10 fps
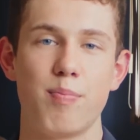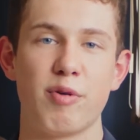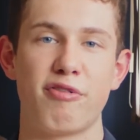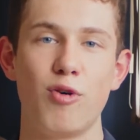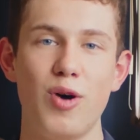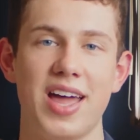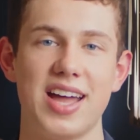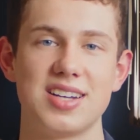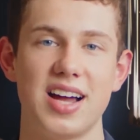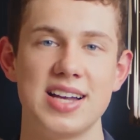
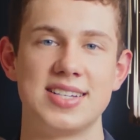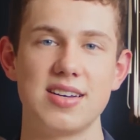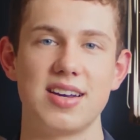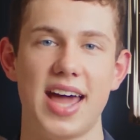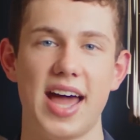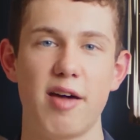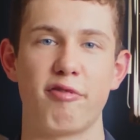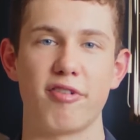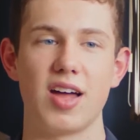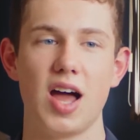beforehand, I didn't
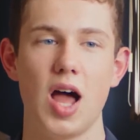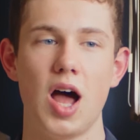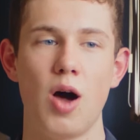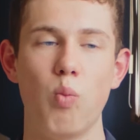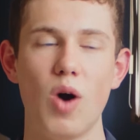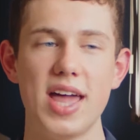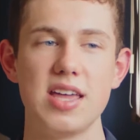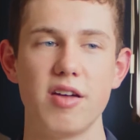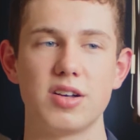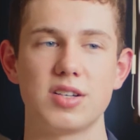have a
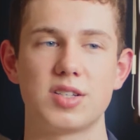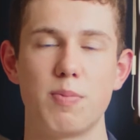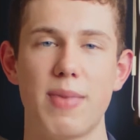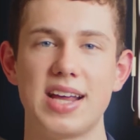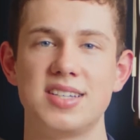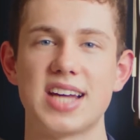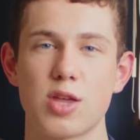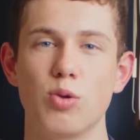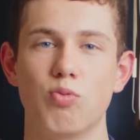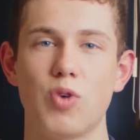way to make
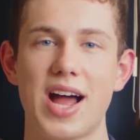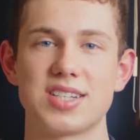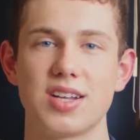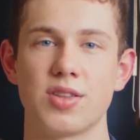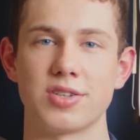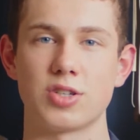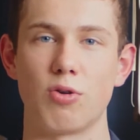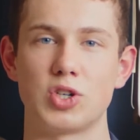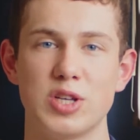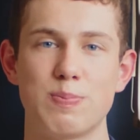Daniel write the
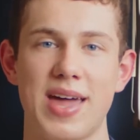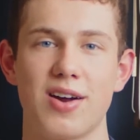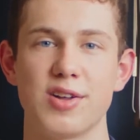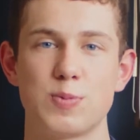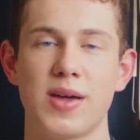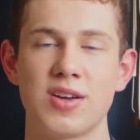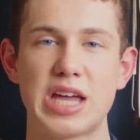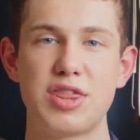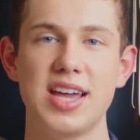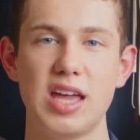song to his parents, because
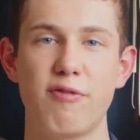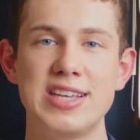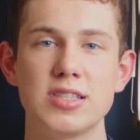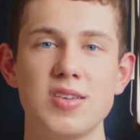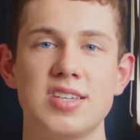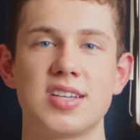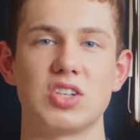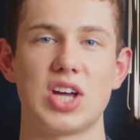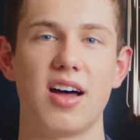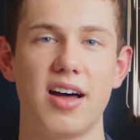I think if he's lost his
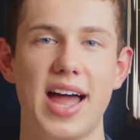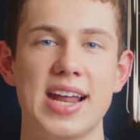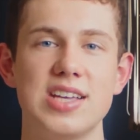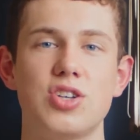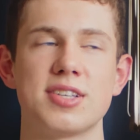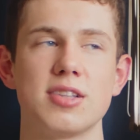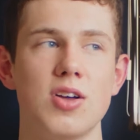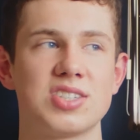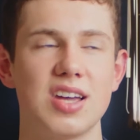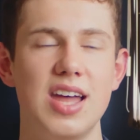guitar and he's
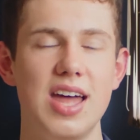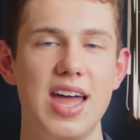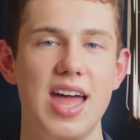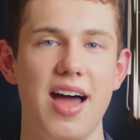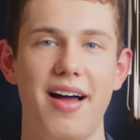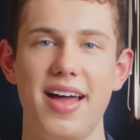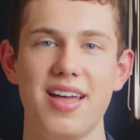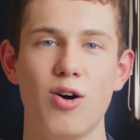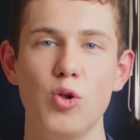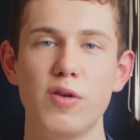lost
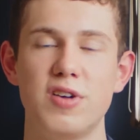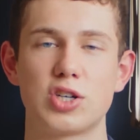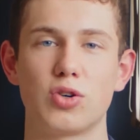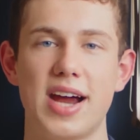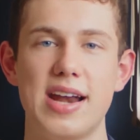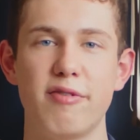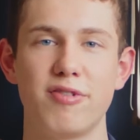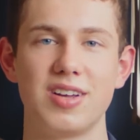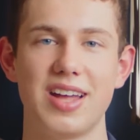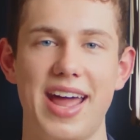all of his
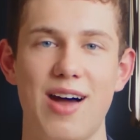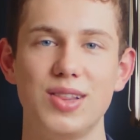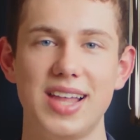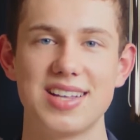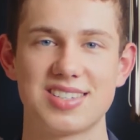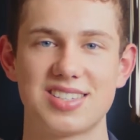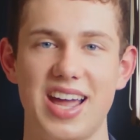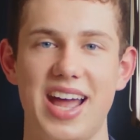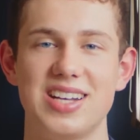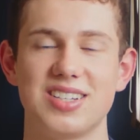creative outlets
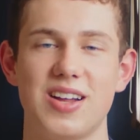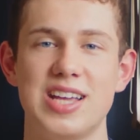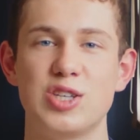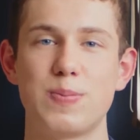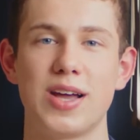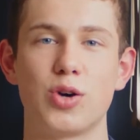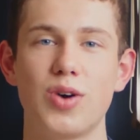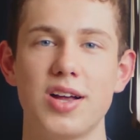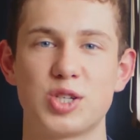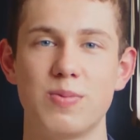and he's just been
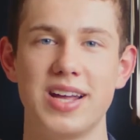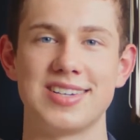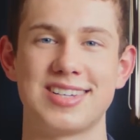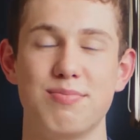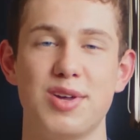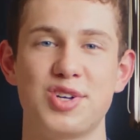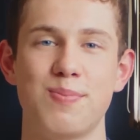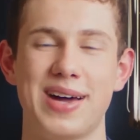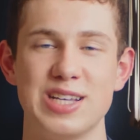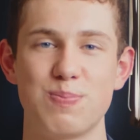crushed into submission
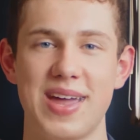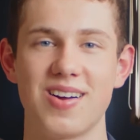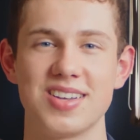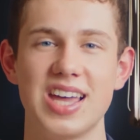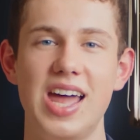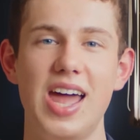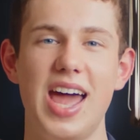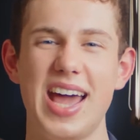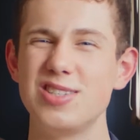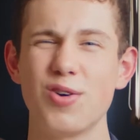by his parents,
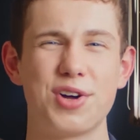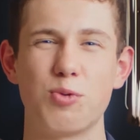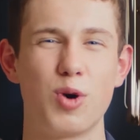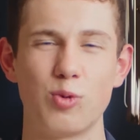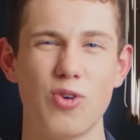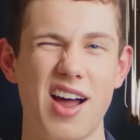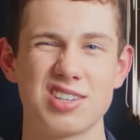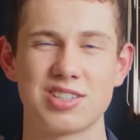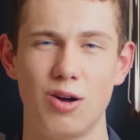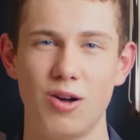he's not going to want to write a
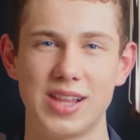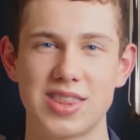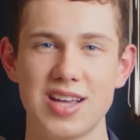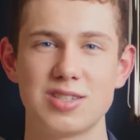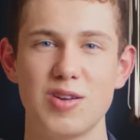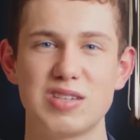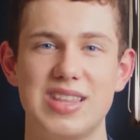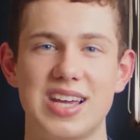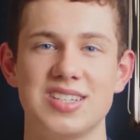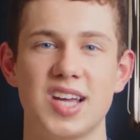song. Like, that's not something
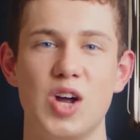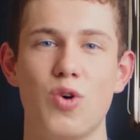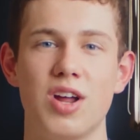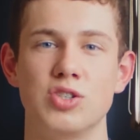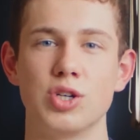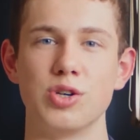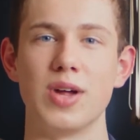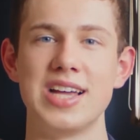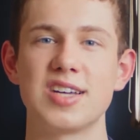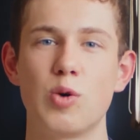that he's going to want to do.
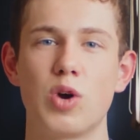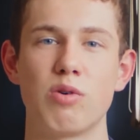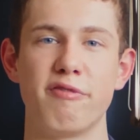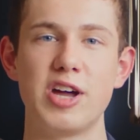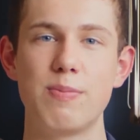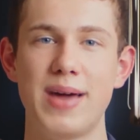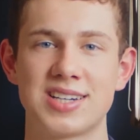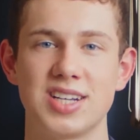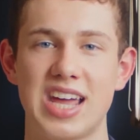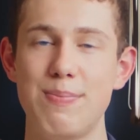He's going to want to revert
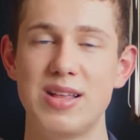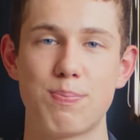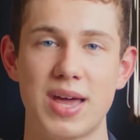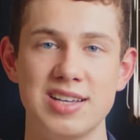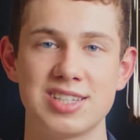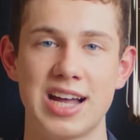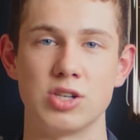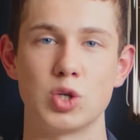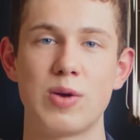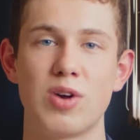back to keeping the peace
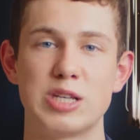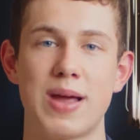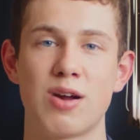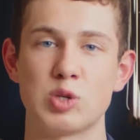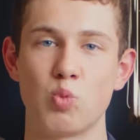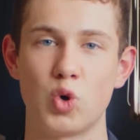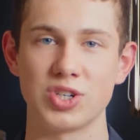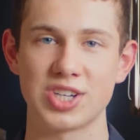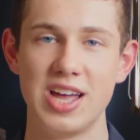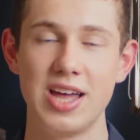and doing what his parents want.